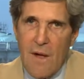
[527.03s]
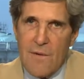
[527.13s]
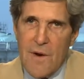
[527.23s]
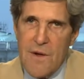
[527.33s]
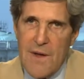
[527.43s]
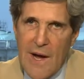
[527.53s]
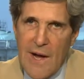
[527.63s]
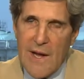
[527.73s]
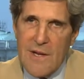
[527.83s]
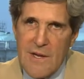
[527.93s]
for
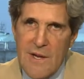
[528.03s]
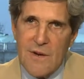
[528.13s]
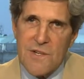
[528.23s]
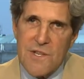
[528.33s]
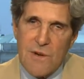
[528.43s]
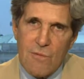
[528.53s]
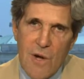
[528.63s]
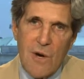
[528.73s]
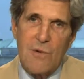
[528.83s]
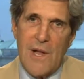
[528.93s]
9 years in a
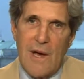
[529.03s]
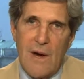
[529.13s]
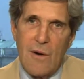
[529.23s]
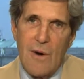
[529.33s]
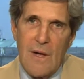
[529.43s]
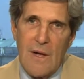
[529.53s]
row now,